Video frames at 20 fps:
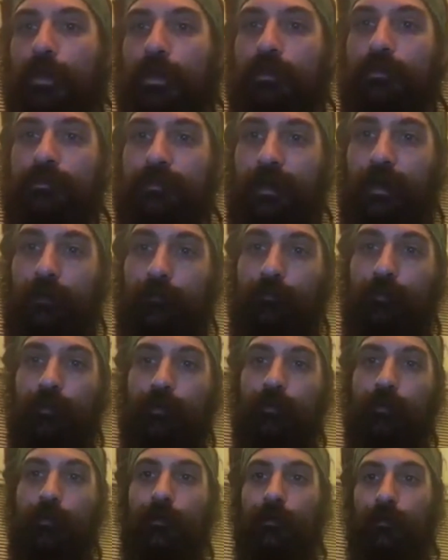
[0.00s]
Deb,
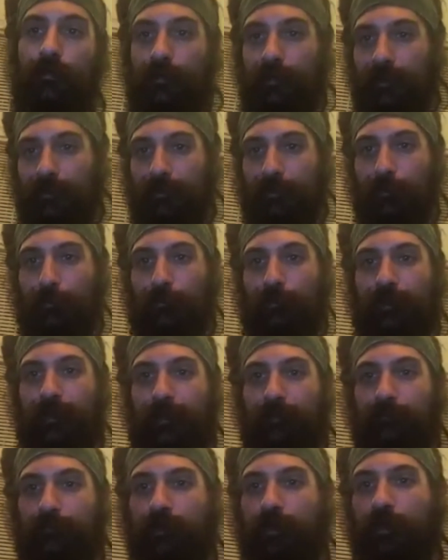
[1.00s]
hello
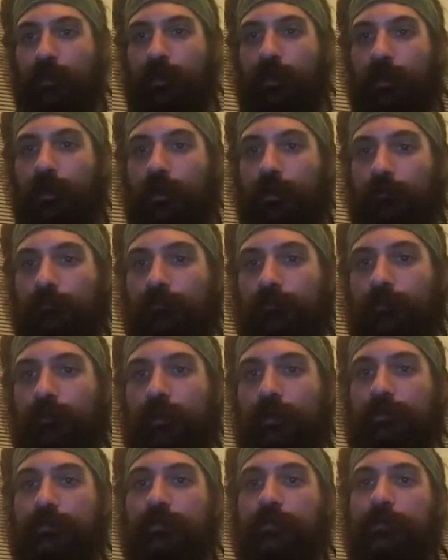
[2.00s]
Deb.
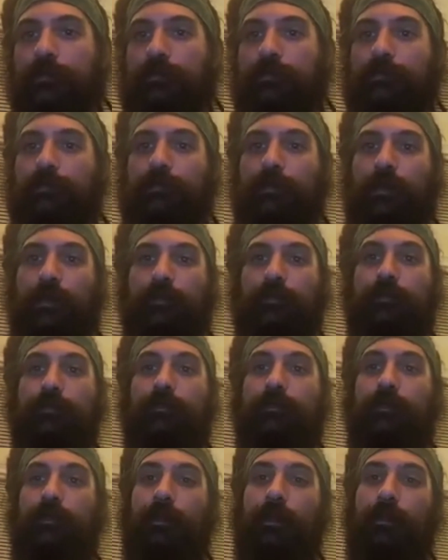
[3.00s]
She asks,
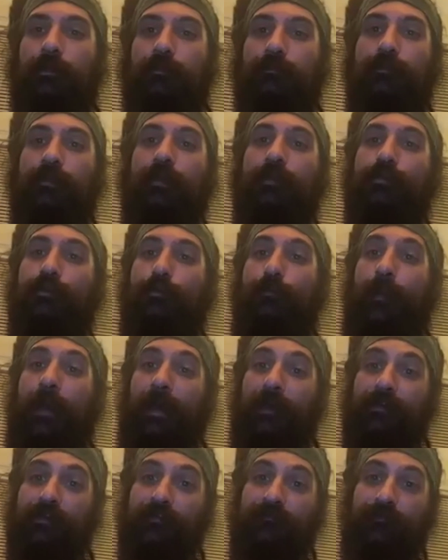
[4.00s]
can you tincture
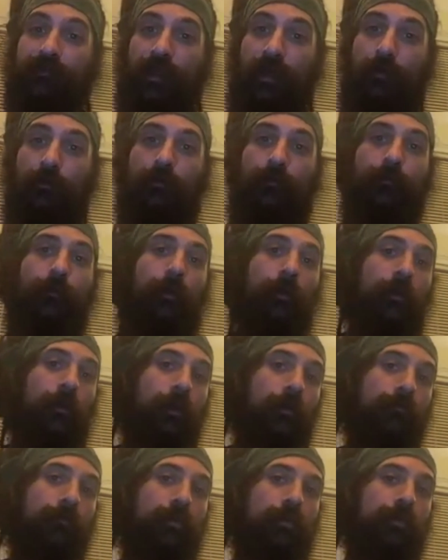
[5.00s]
passion flower?
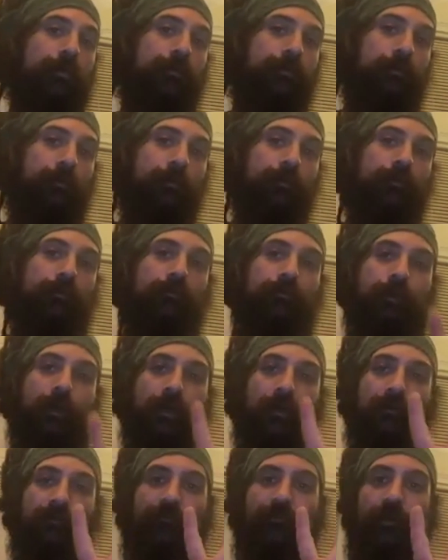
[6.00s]
Of course, there are two
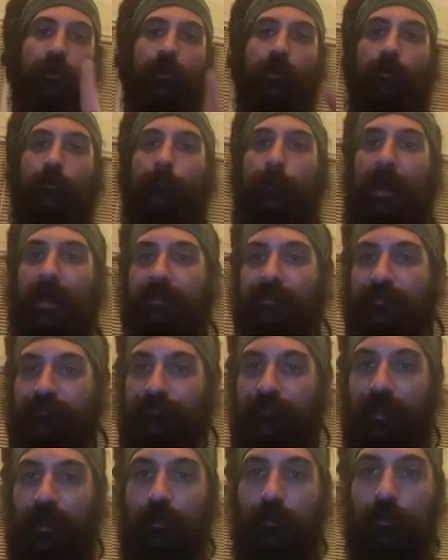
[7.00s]
kind of passion
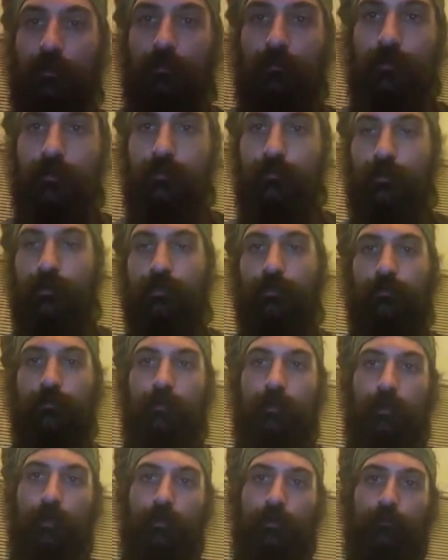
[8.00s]
flower, which we should
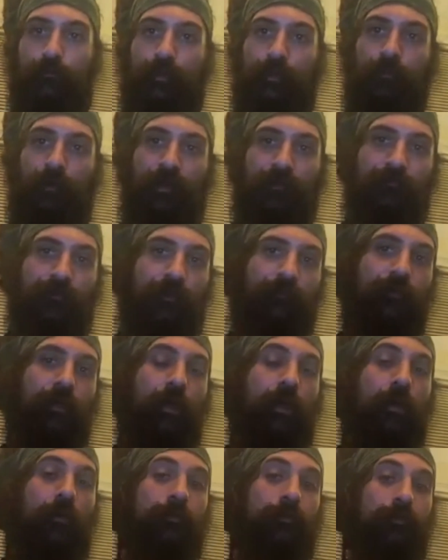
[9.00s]
be mindful of.
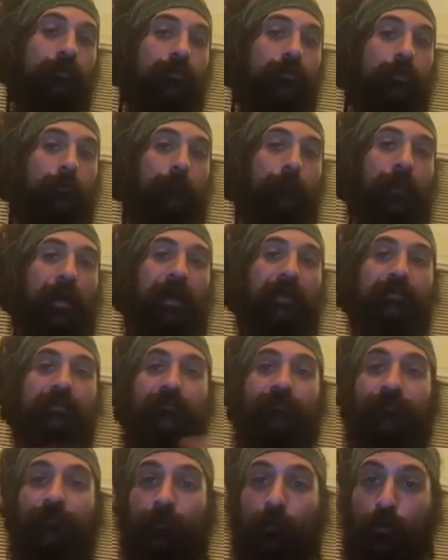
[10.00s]
There's
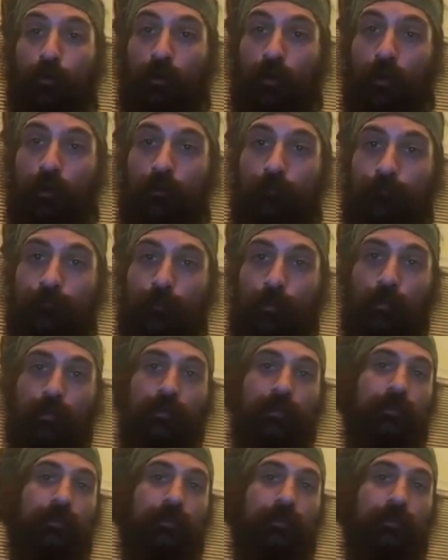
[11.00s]
passiflora, which is